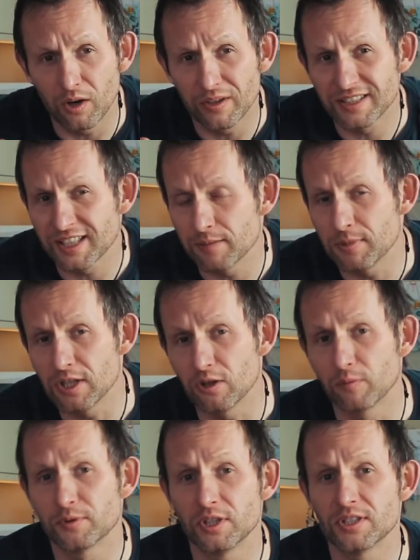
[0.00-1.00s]
it's gave me the
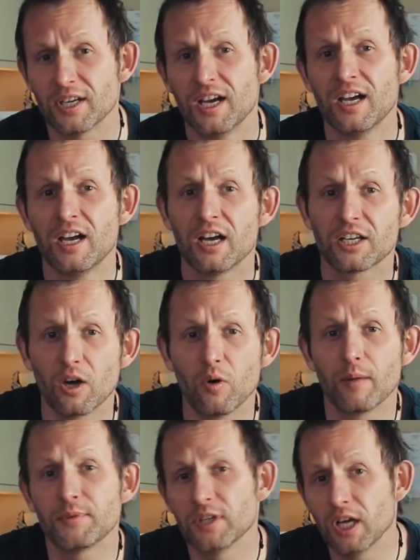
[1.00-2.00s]
option to go
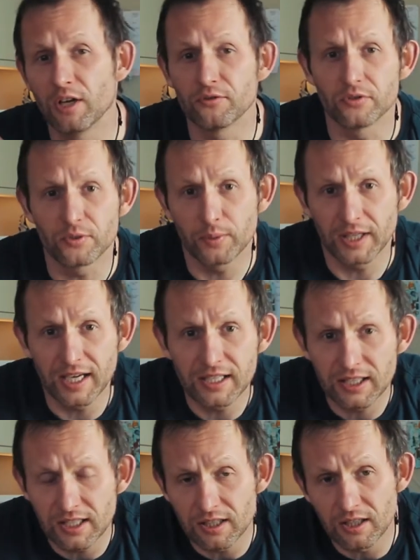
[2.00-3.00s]
up to the 128
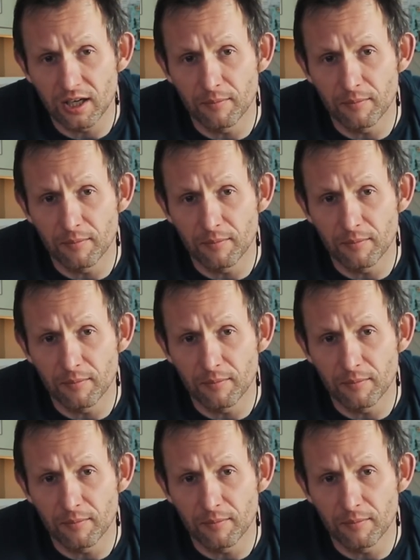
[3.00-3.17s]
gig